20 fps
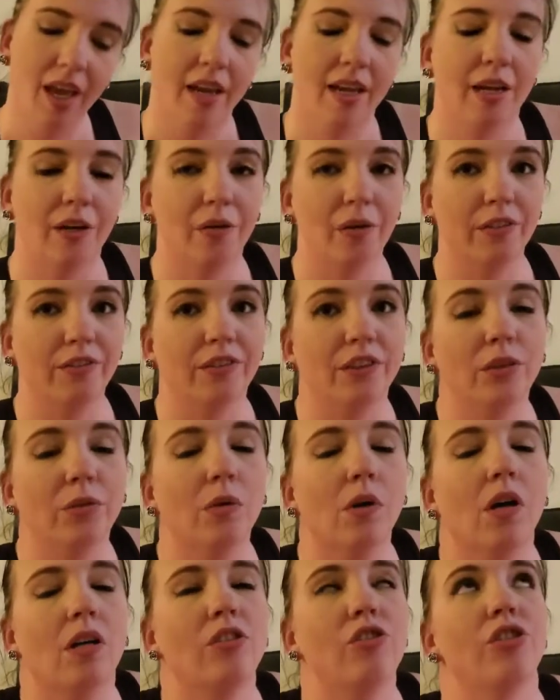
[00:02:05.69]
Now, if
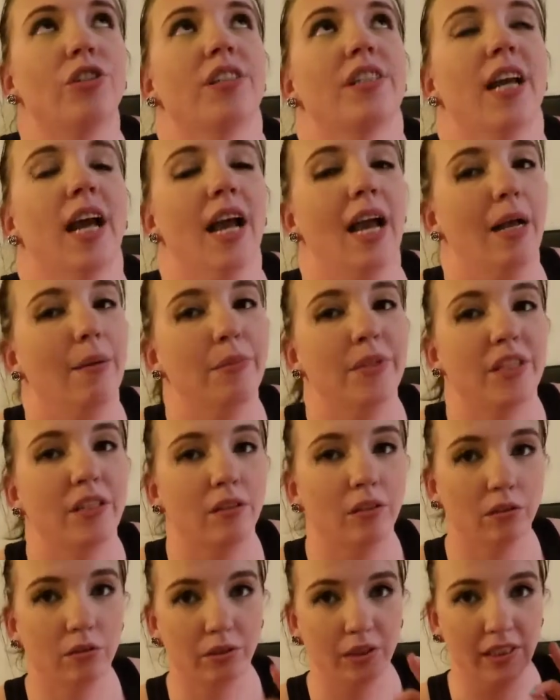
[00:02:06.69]
you are just
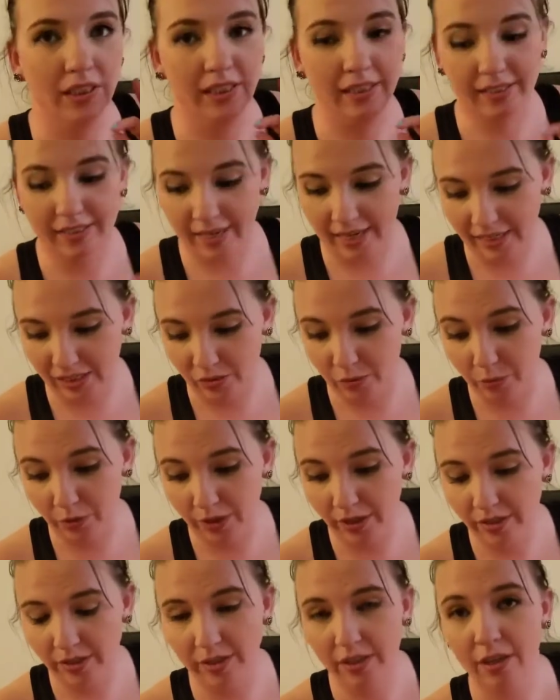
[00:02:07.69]
absolutely
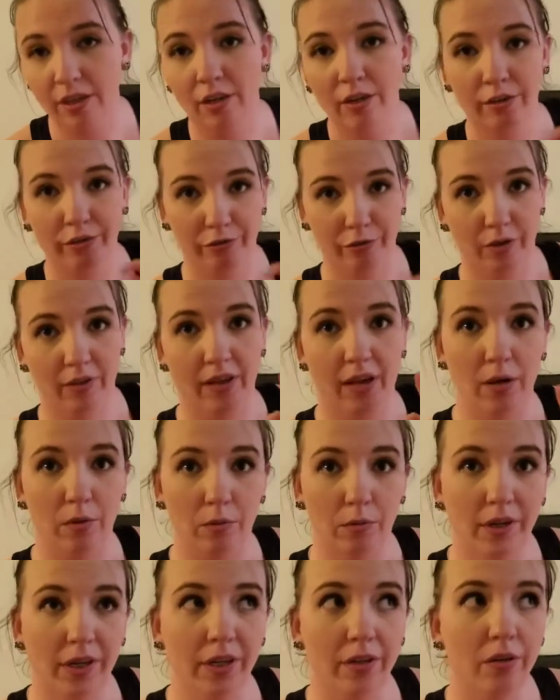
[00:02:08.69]
desperate for that
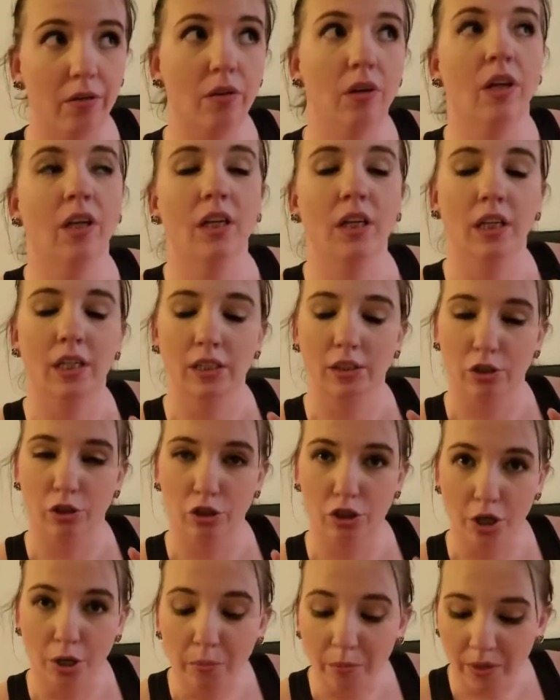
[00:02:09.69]
real
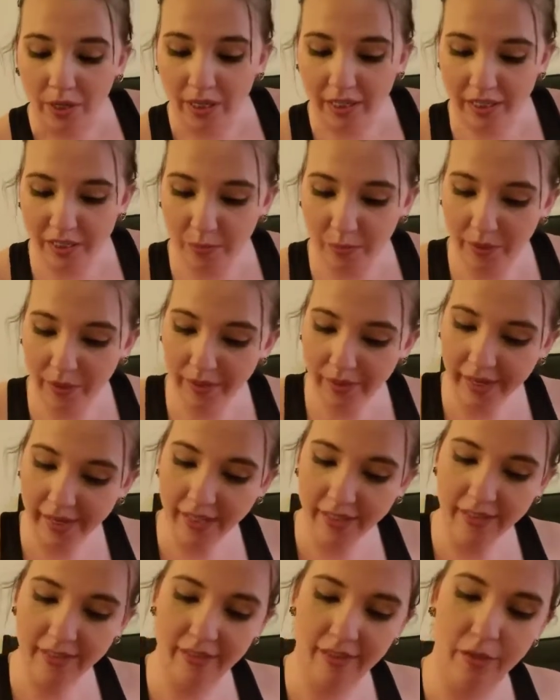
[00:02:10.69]
chip
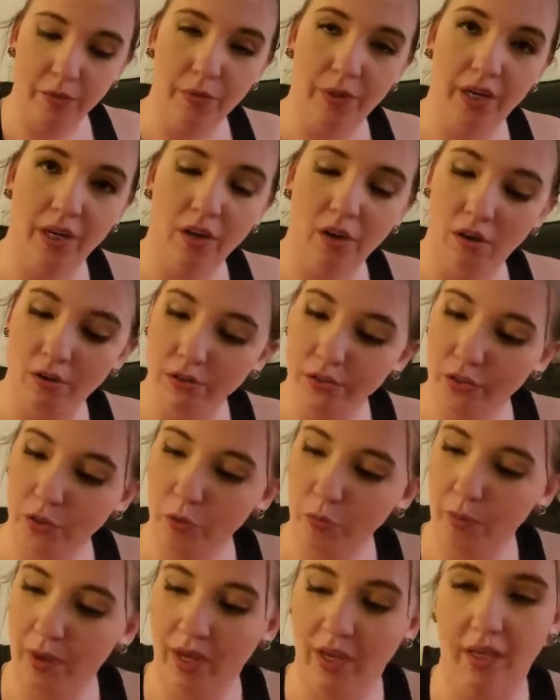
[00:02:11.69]
experience, you can
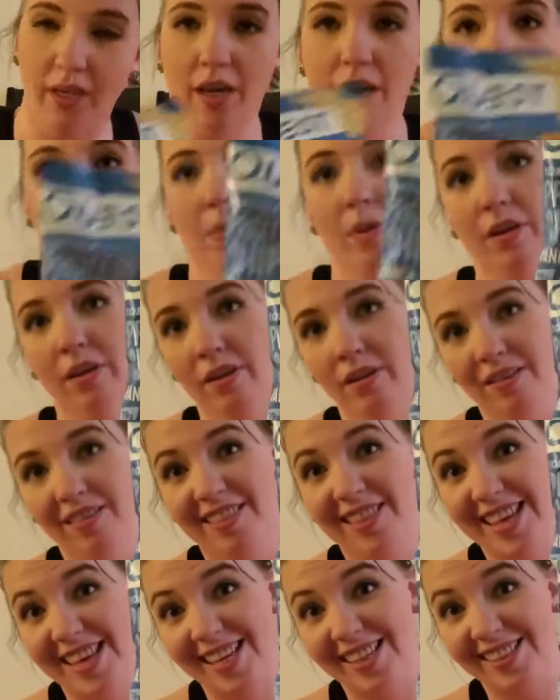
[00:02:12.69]
also pick up
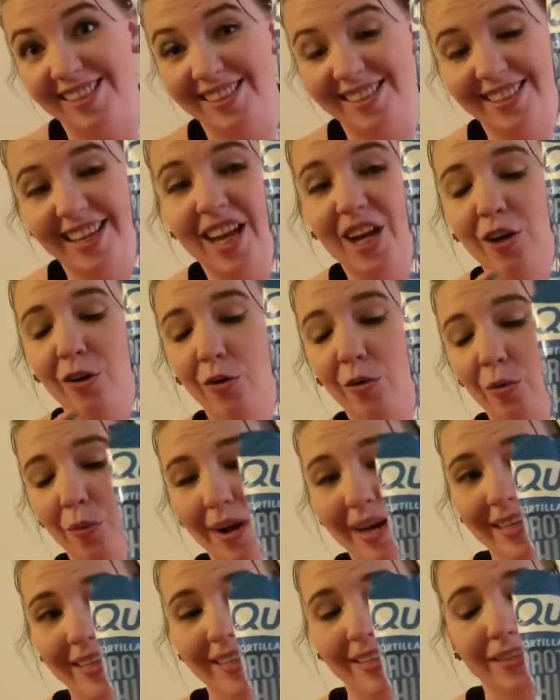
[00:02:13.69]
these
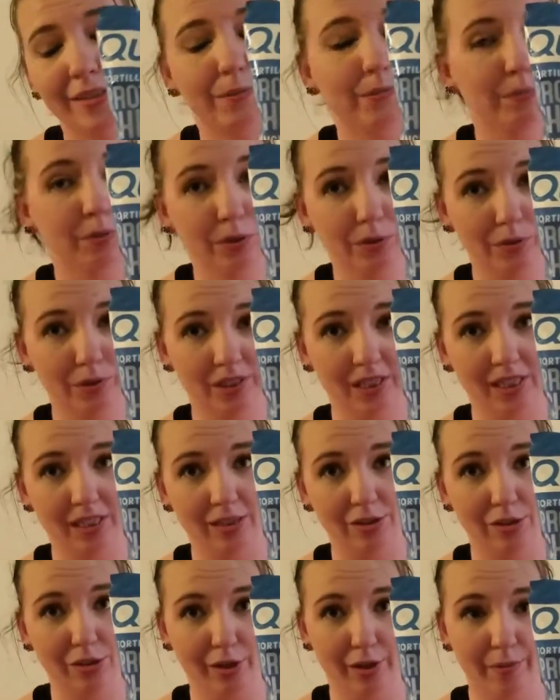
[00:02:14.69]
Quest
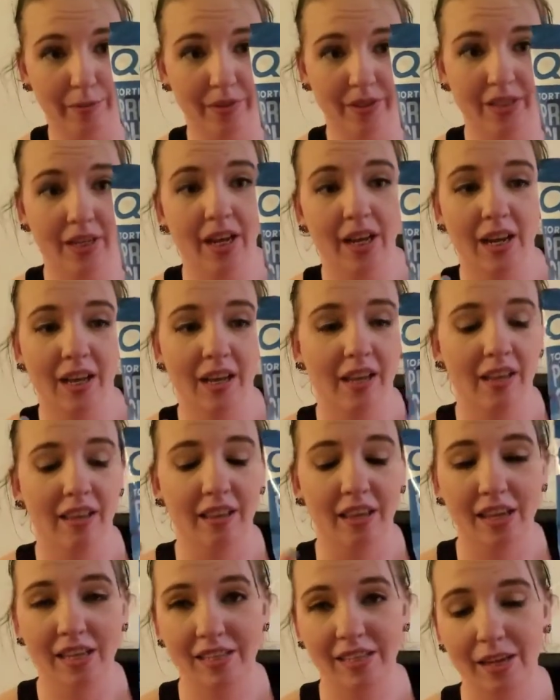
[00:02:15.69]
protein chips.
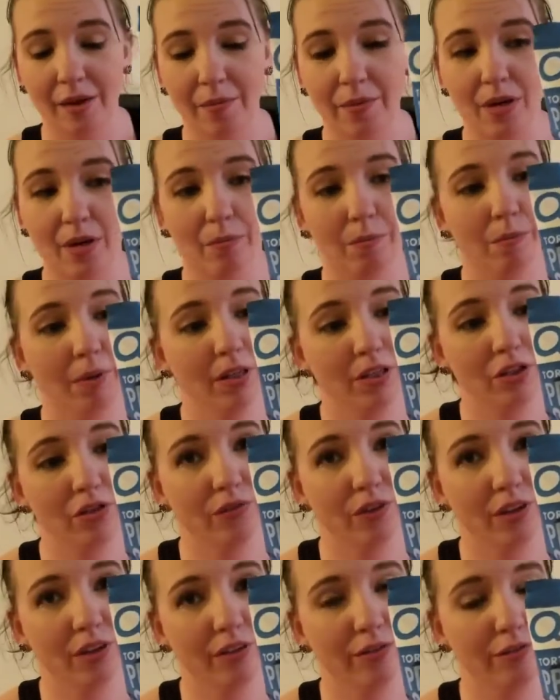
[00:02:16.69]
These come in a bunch
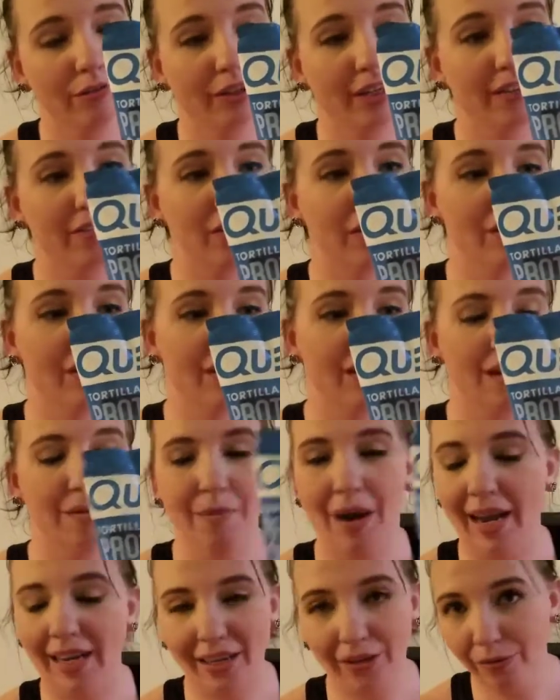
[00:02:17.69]
of other flavors.
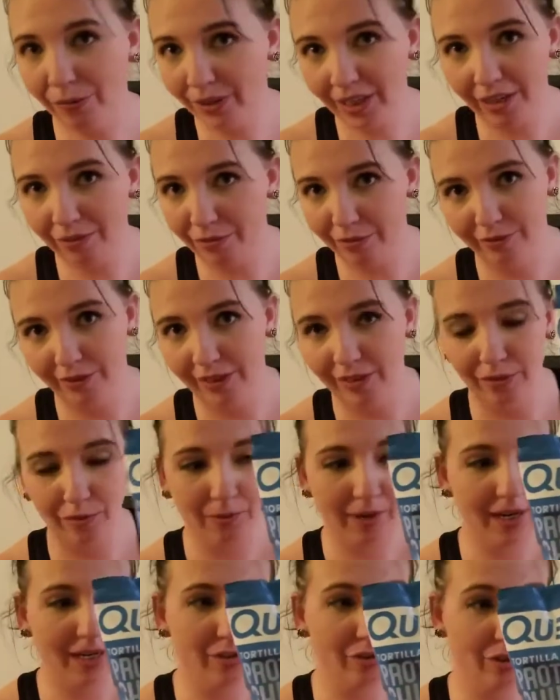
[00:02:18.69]
I can only ever find the
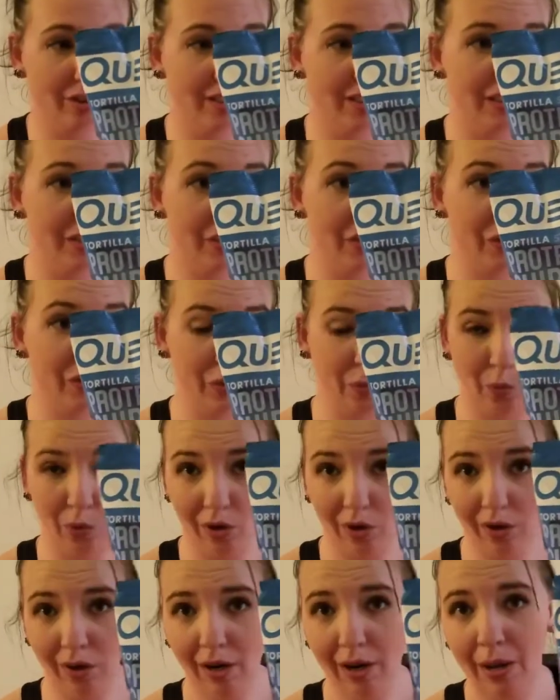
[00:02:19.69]
ranch in
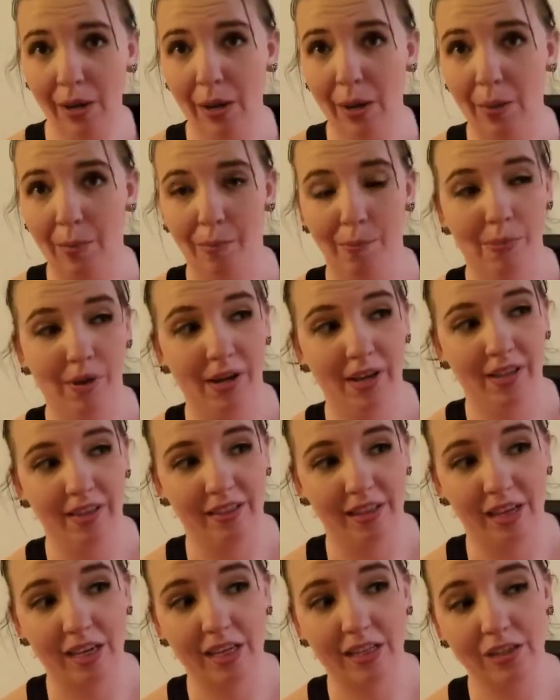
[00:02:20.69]
store, but
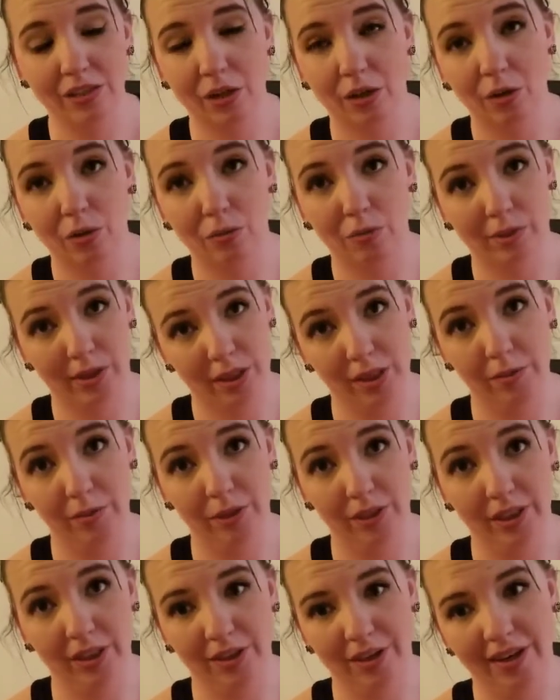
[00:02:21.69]
these are
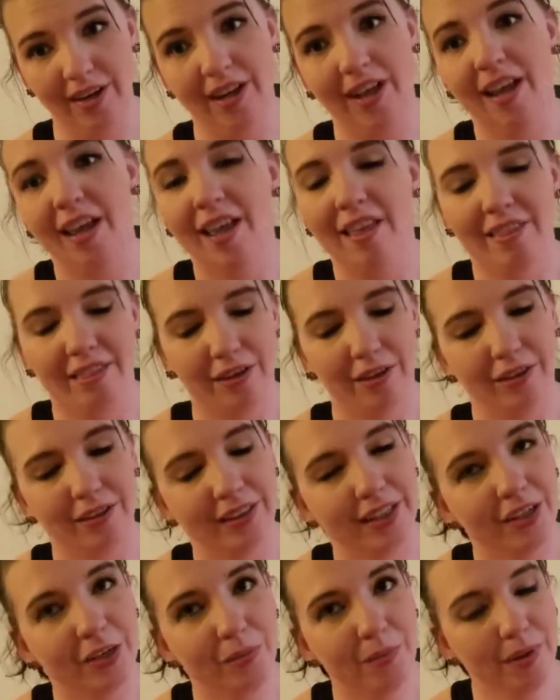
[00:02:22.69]
really good. They're a
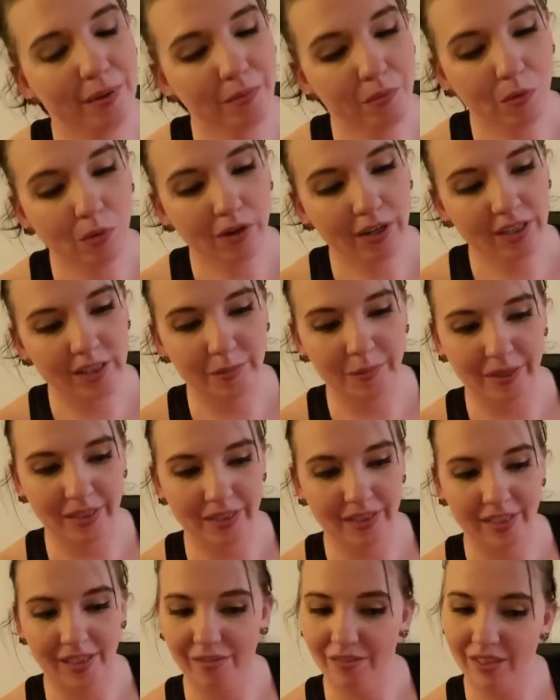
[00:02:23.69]
little bit more
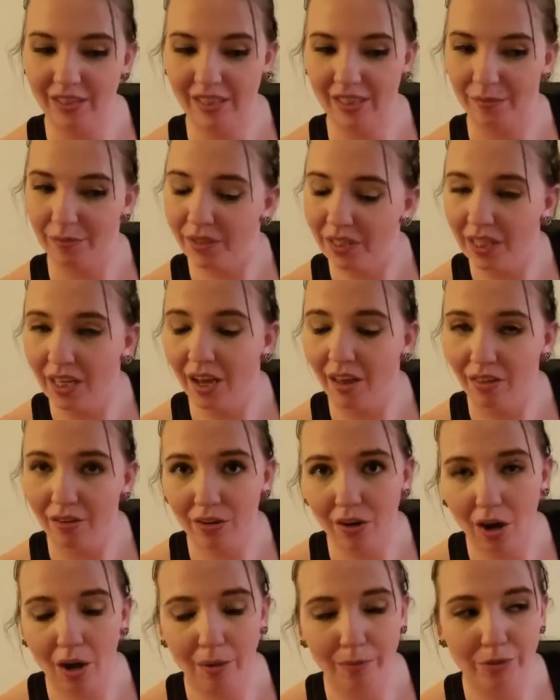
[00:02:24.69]
expensive than some of the
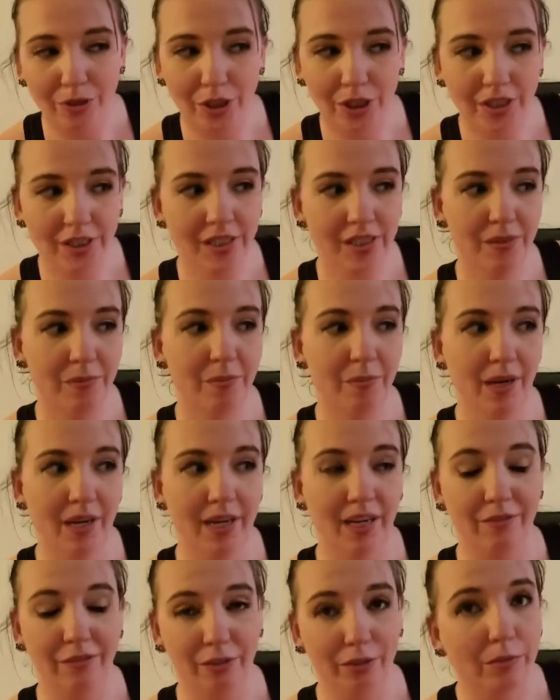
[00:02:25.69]
other options,
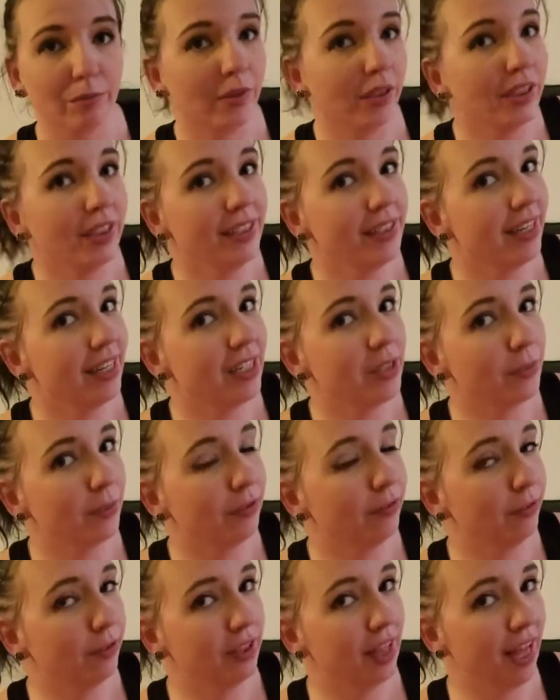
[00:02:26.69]
but if you're really
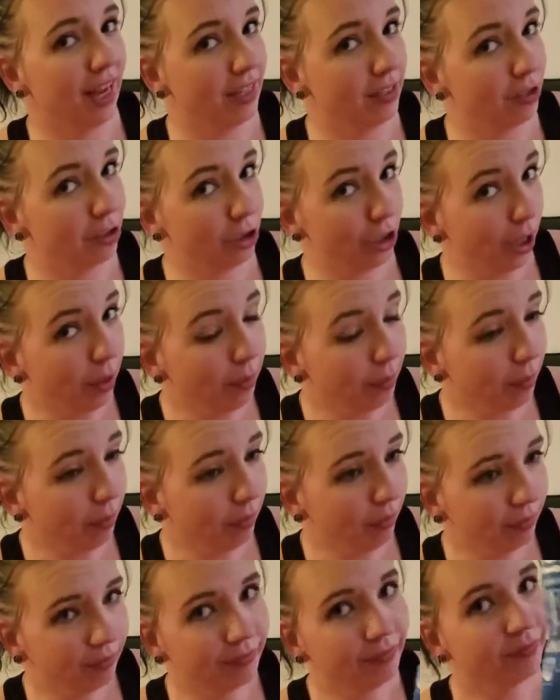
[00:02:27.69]
desperate for that chip,
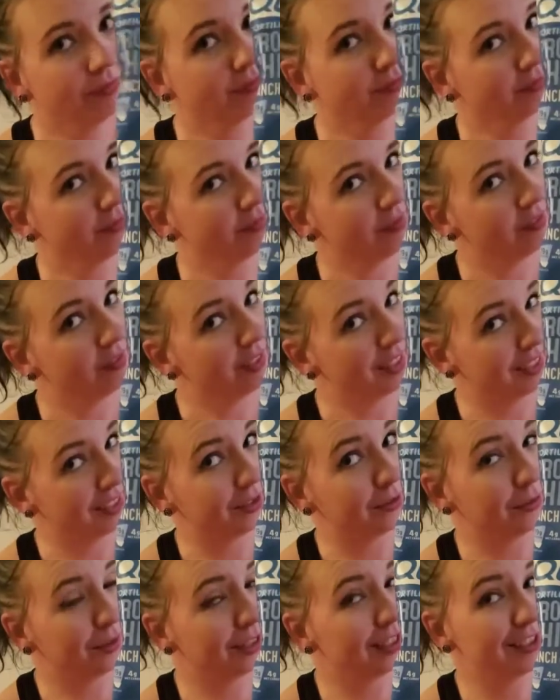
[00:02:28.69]
these
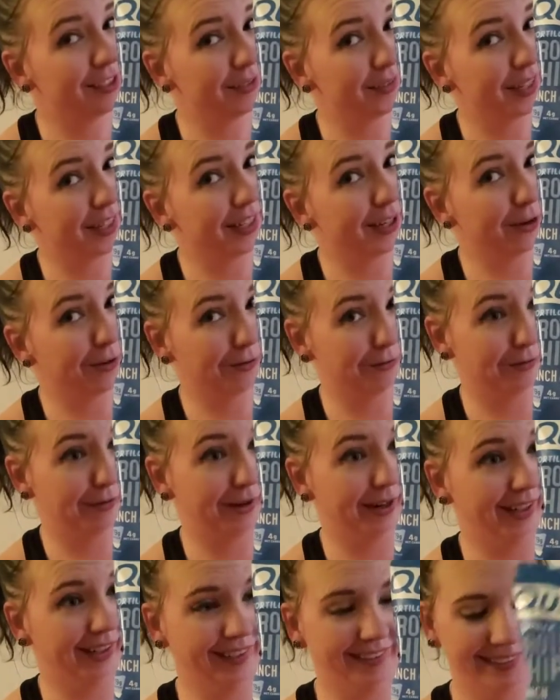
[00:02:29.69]
are ones you can go
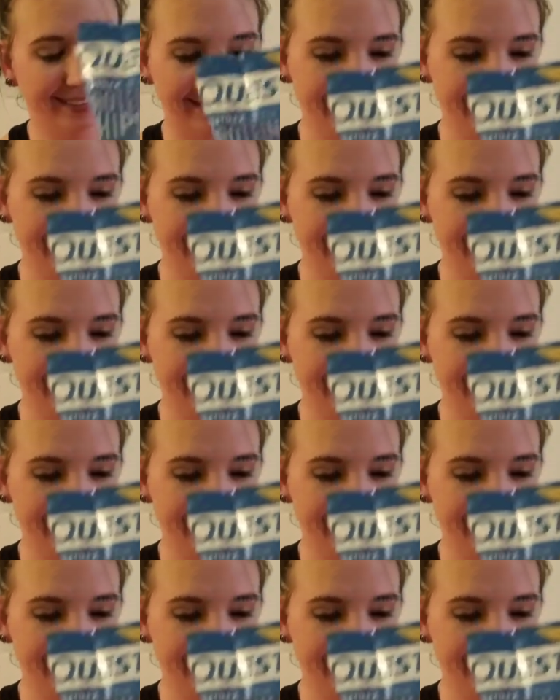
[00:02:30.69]
for.